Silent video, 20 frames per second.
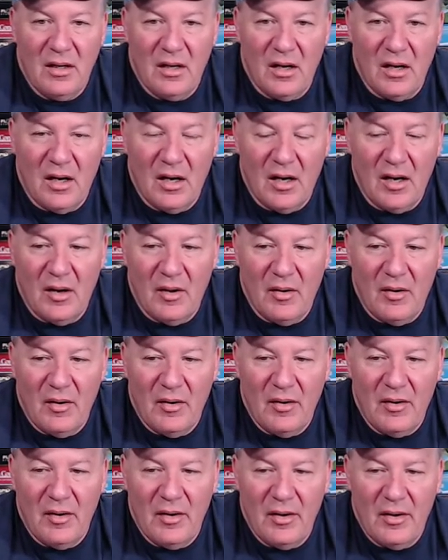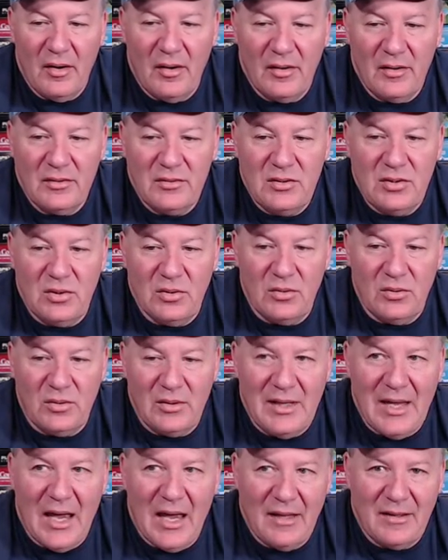uh, to
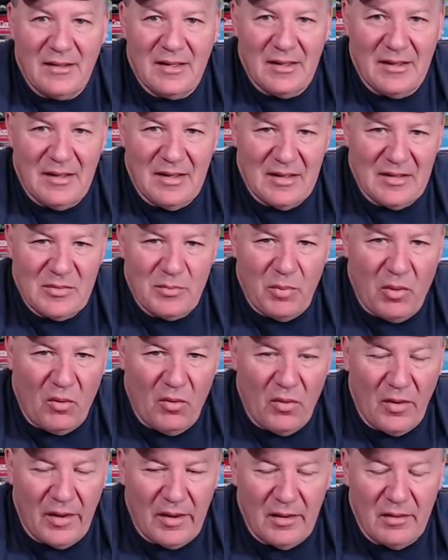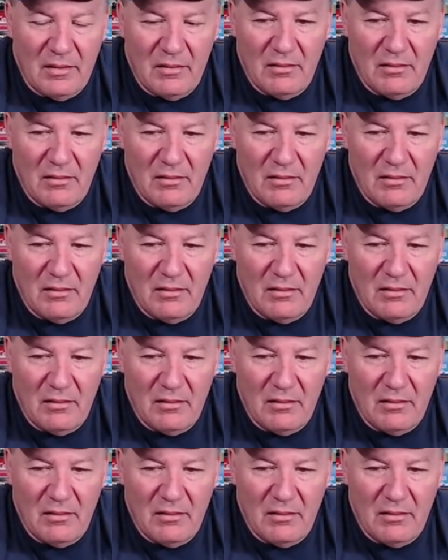get to this point